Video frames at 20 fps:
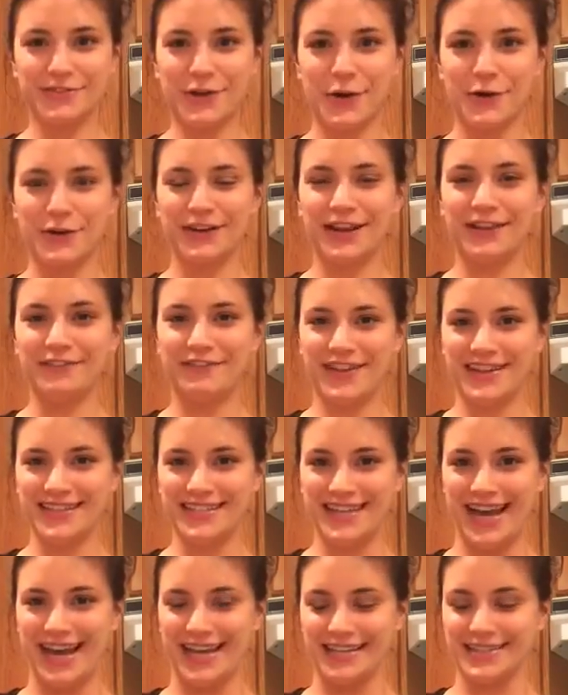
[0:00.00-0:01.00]
of coconut,
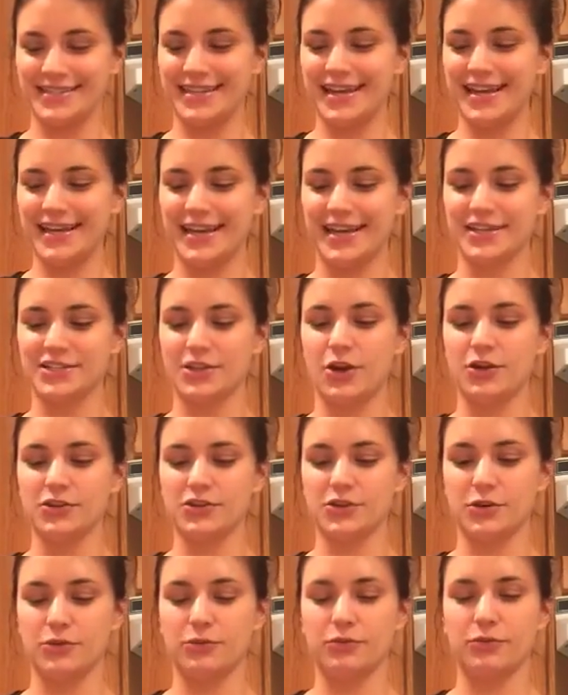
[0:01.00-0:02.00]
fantastic. It's
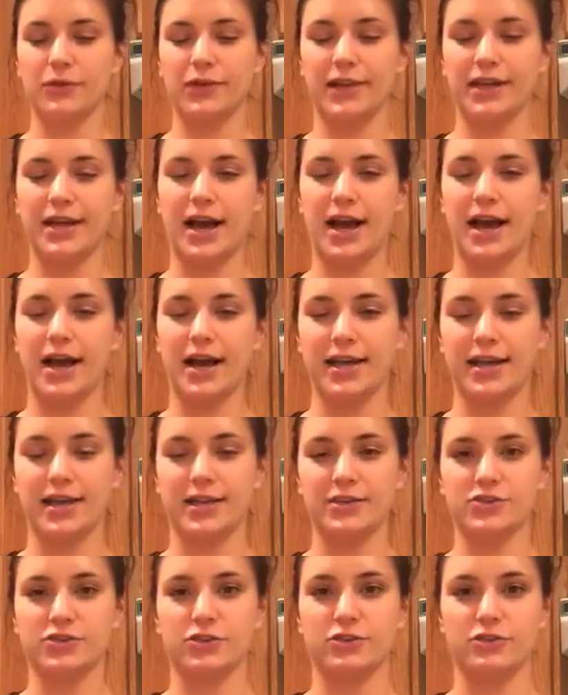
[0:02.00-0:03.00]
also really high
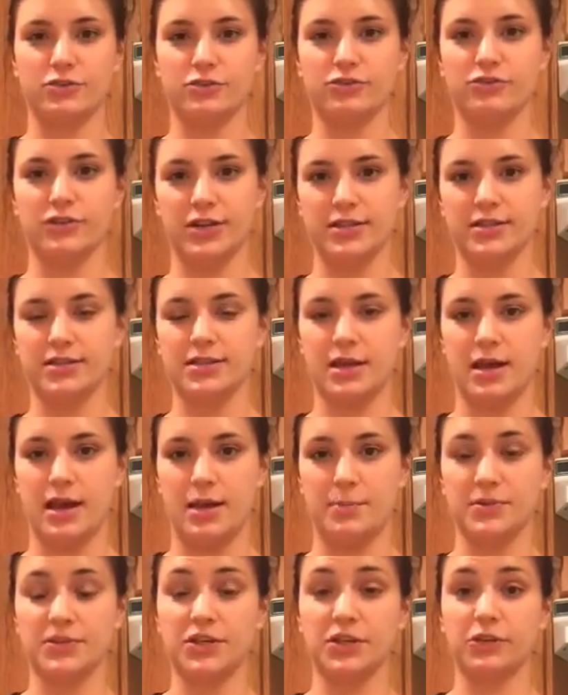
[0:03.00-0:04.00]
in certain nutrients,
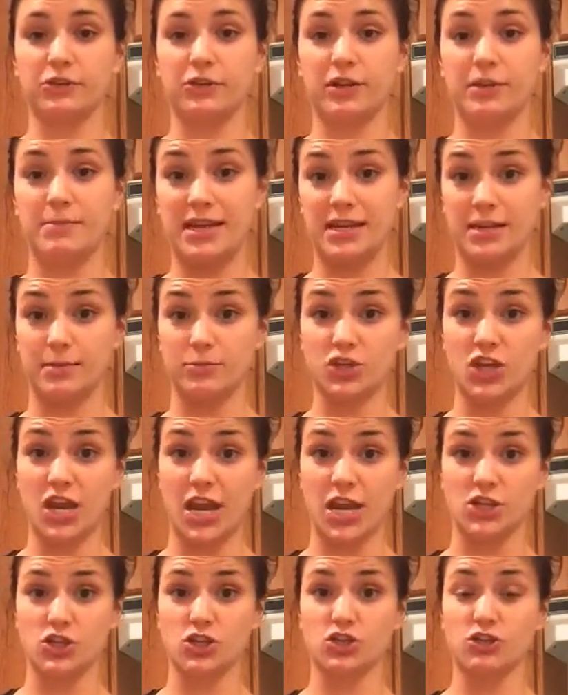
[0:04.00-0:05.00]
particularly medium
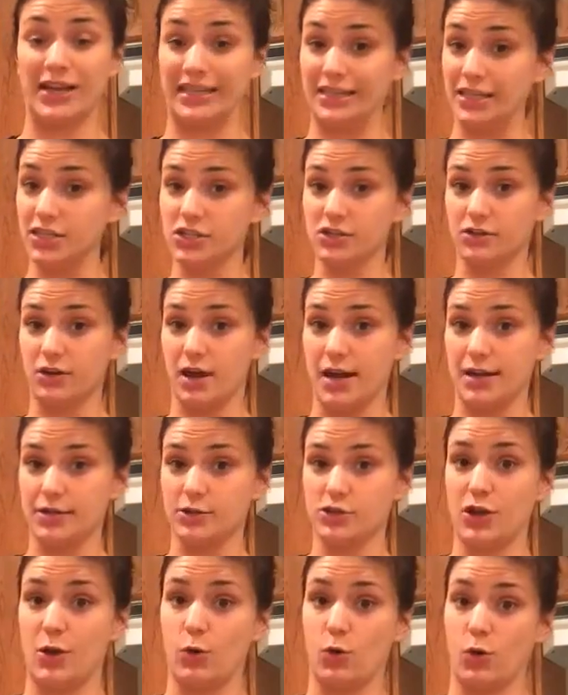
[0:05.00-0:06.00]
chain
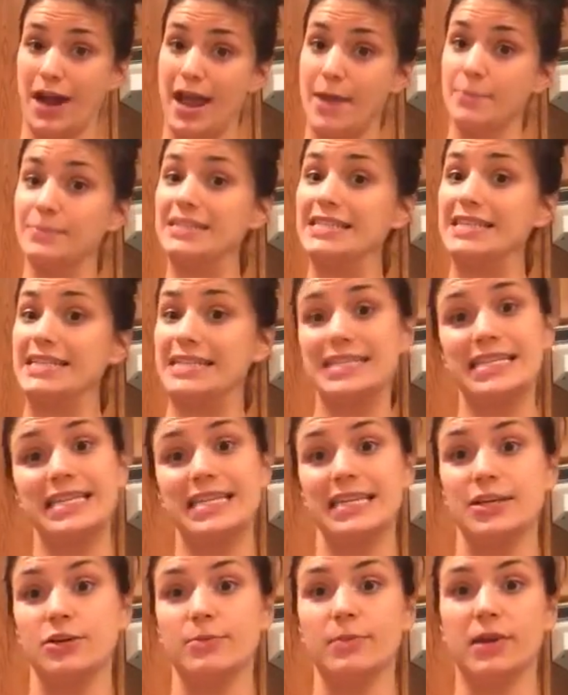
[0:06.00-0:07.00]
triglycerides, or
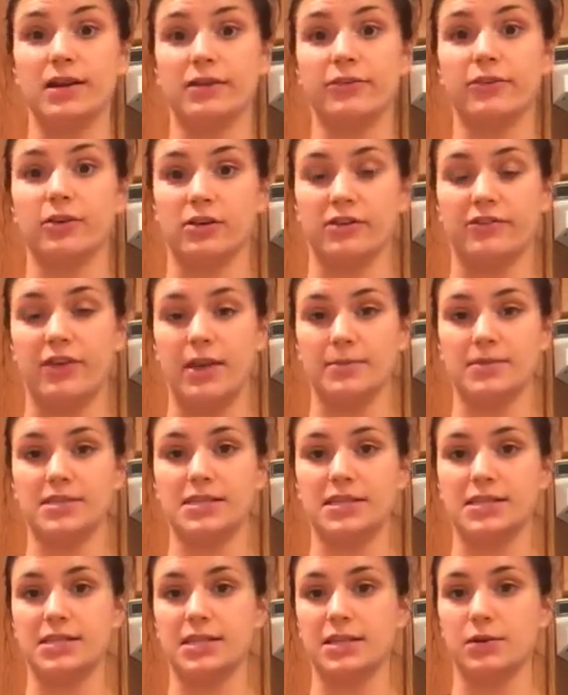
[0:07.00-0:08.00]
MCT. You might have heard of
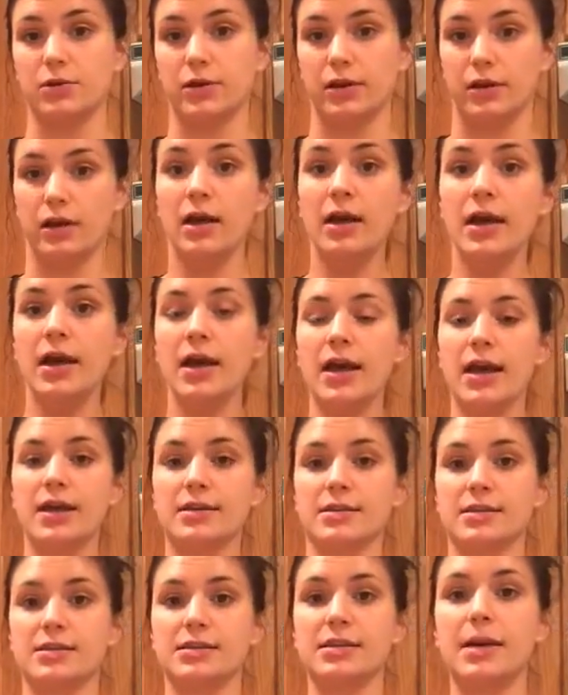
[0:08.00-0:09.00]
MCT oil
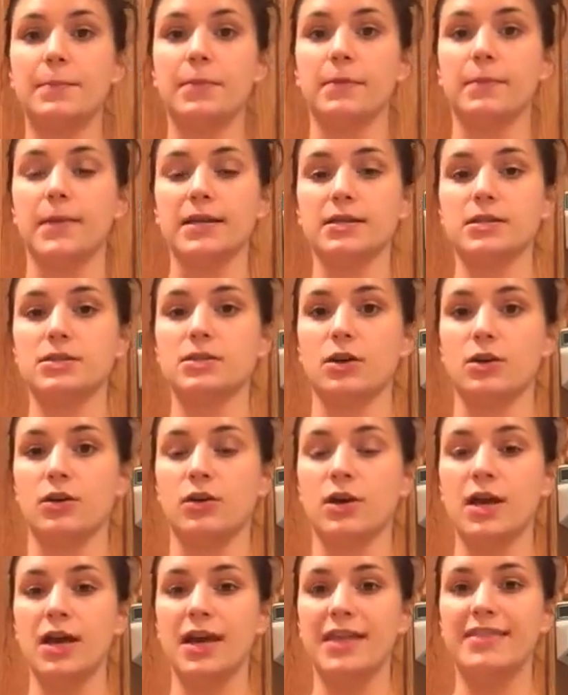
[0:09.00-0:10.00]
as a supplement,
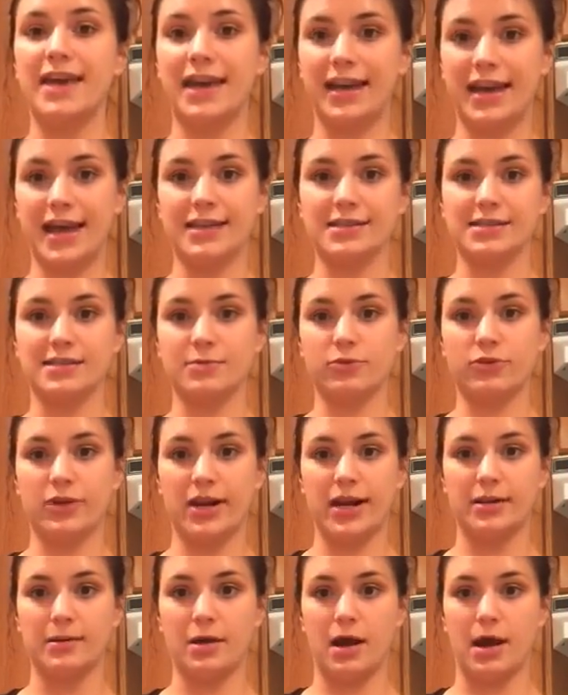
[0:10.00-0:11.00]
so that has some
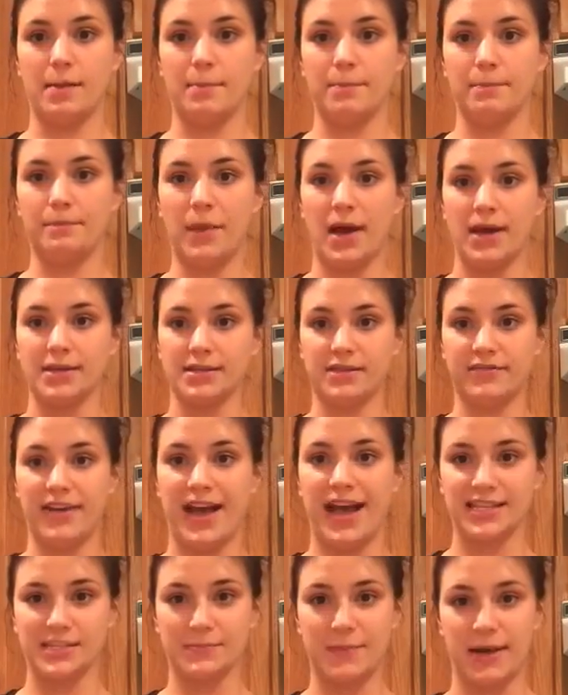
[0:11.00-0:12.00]
great positive
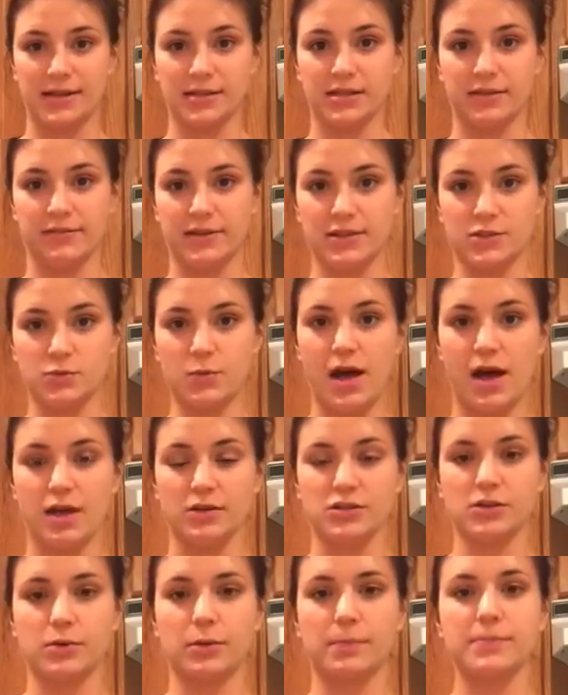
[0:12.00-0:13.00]
aspects of it as
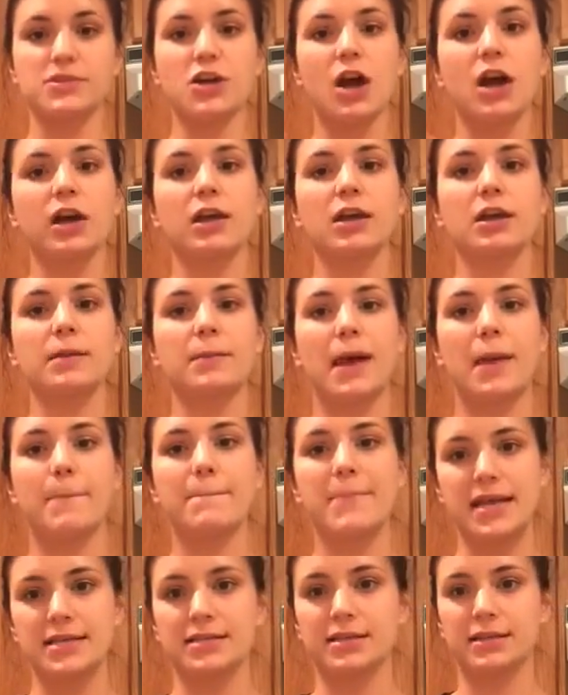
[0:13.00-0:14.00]
well. So we're talking
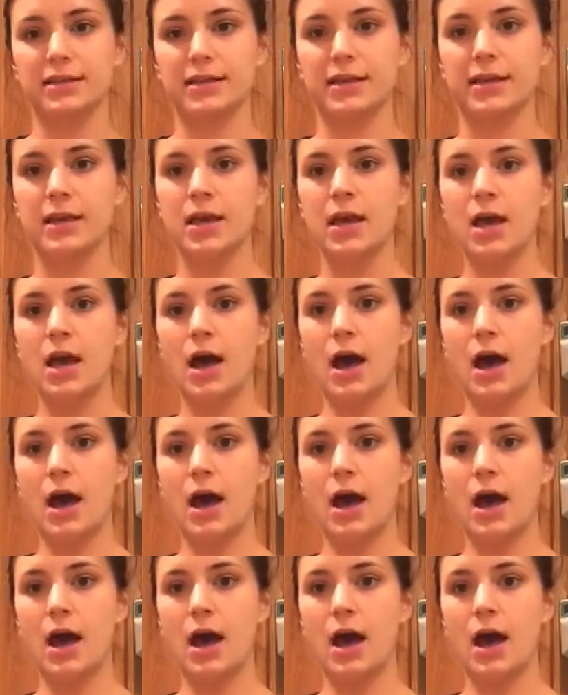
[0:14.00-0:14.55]
about basically